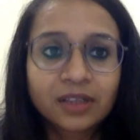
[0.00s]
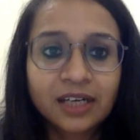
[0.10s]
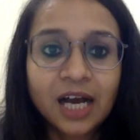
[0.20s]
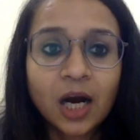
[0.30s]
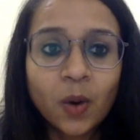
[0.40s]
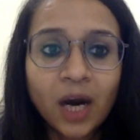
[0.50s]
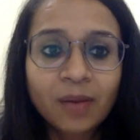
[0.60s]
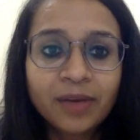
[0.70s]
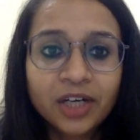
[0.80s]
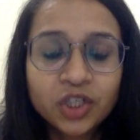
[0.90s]
that how
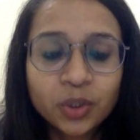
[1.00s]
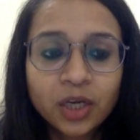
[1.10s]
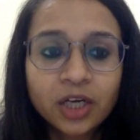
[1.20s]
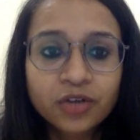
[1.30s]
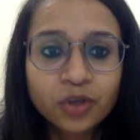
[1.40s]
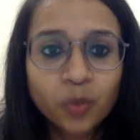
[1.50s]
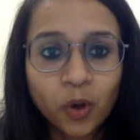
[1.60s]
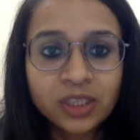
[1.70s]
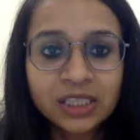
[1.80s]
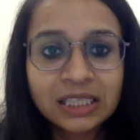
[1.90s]
our blood sugar control was